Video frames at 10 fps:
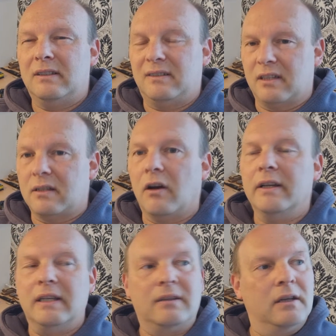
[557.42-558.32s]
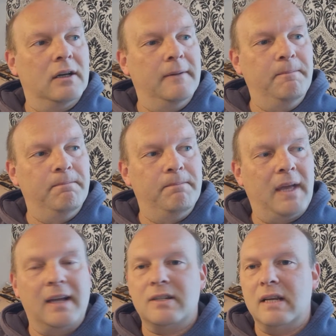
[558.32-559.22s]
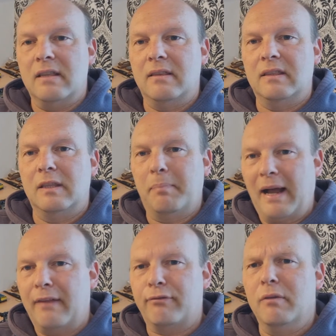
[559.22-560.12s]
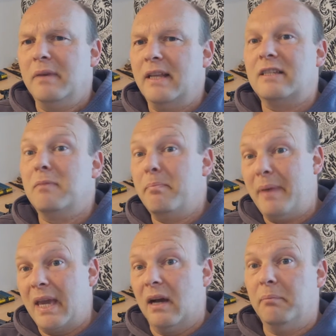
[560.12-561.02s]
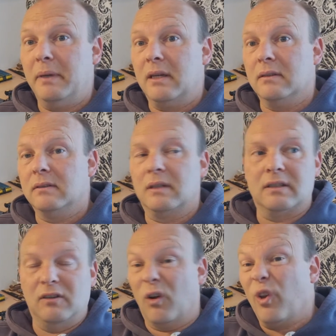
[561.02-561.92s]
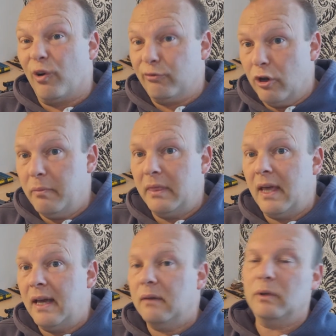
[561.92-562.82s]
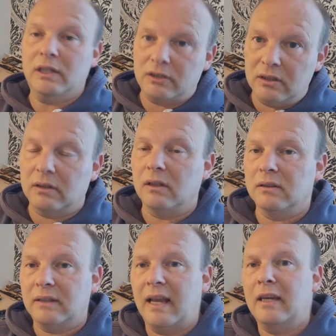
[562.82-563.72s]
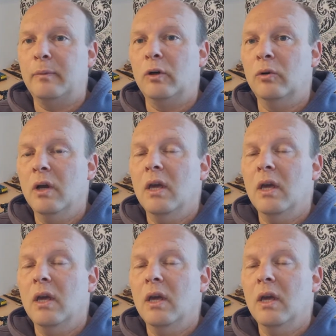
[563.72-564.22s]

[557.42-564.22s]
decided that actually the bathroom needs to be bigger because there's not a lot of room in there, which is understandable,